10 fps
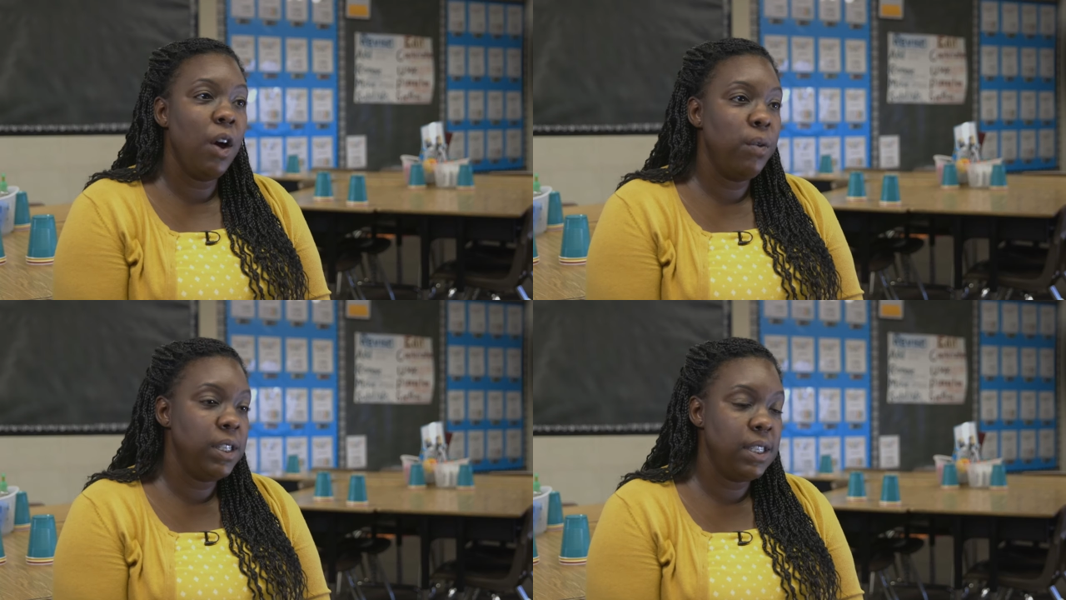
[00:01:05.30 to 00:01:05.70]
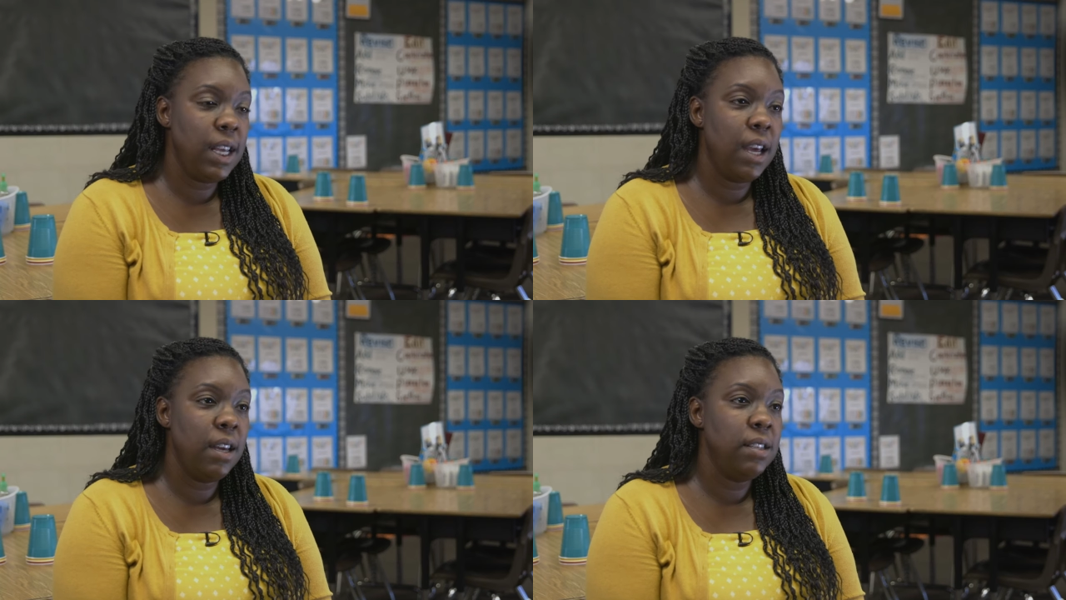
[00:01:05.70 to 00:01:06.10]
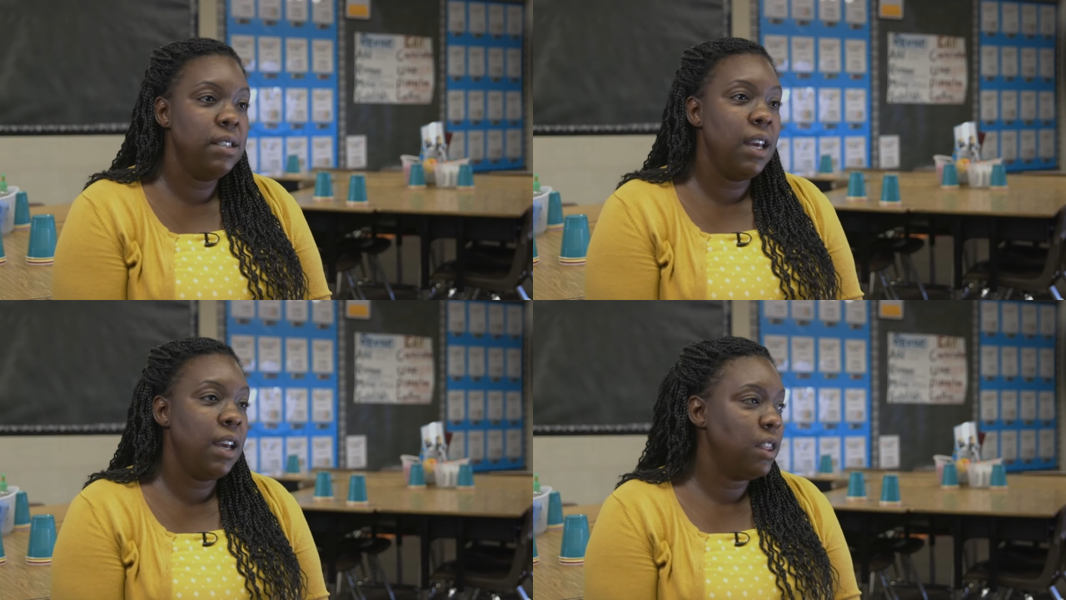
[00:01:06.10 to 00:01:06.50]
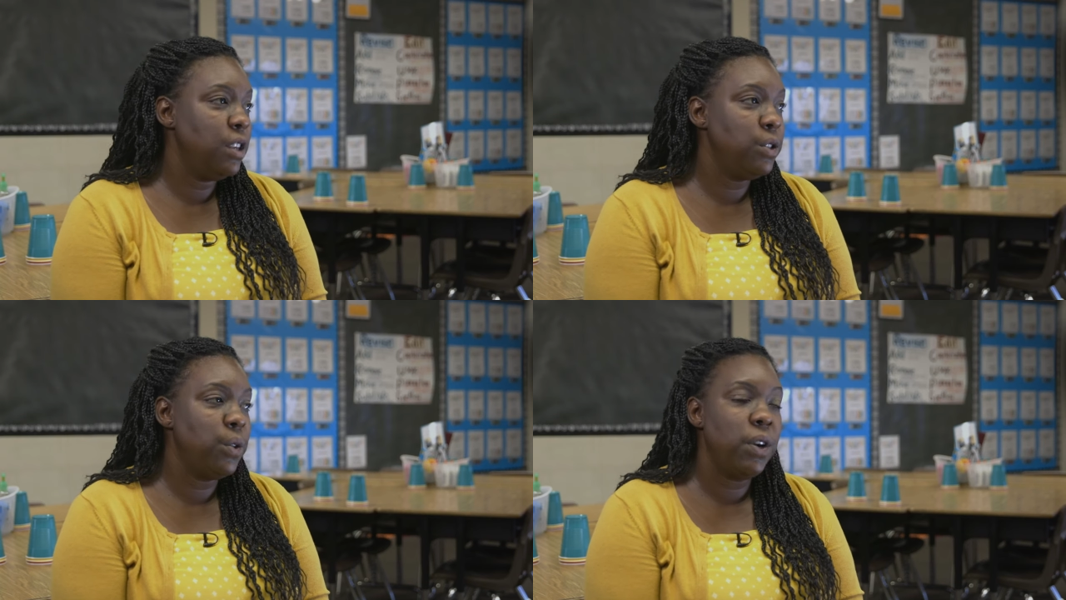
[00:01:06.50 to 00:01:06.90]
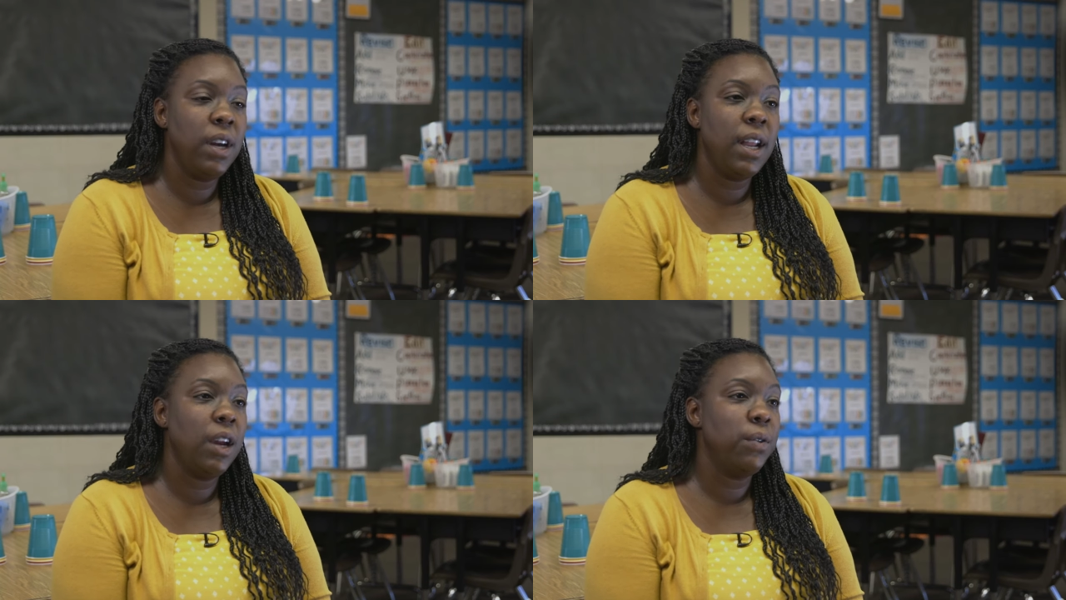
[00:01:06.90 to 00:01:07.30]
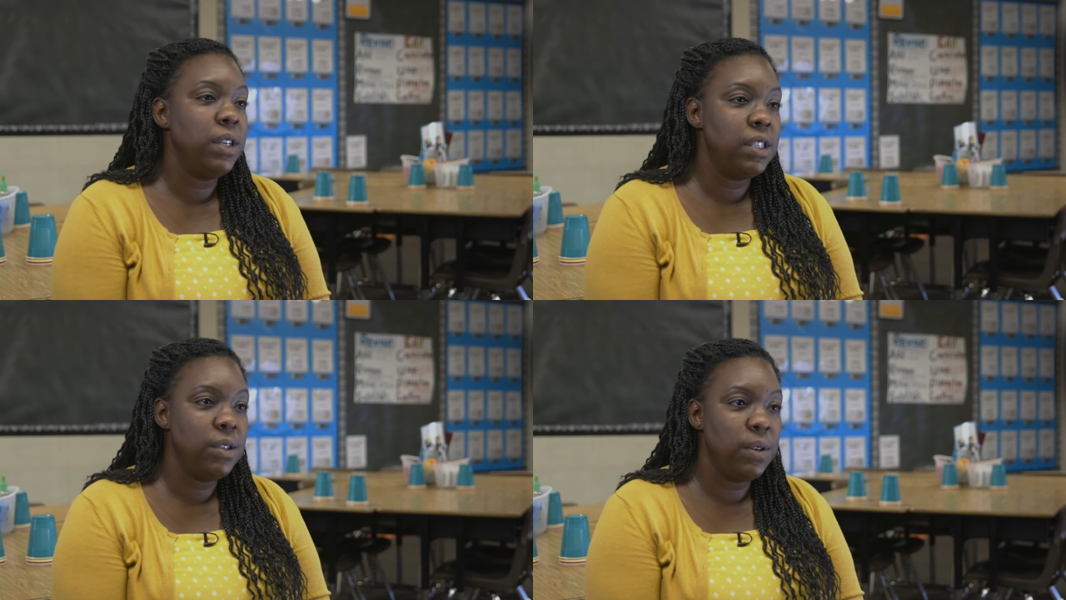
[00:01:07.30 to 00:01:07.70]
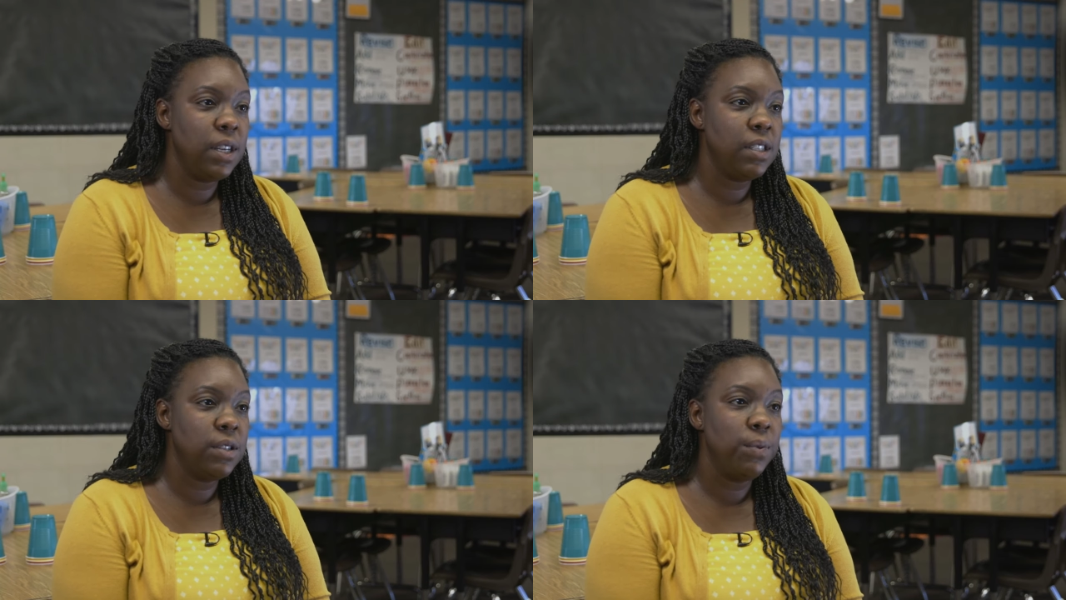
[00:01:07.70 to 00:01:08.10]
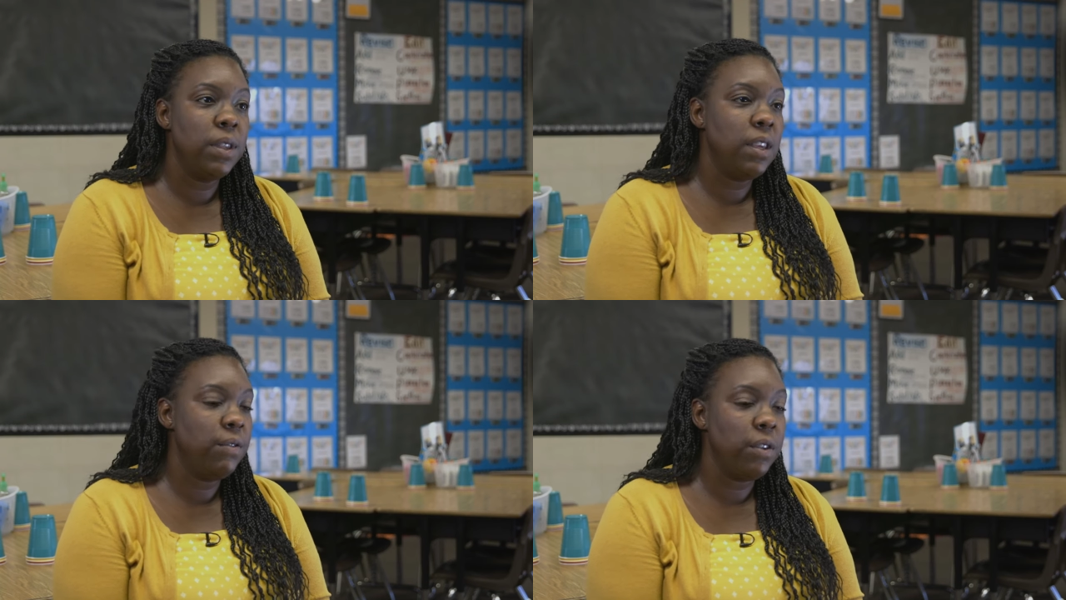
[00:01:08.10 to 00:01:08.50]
always stand at the door and I greet students with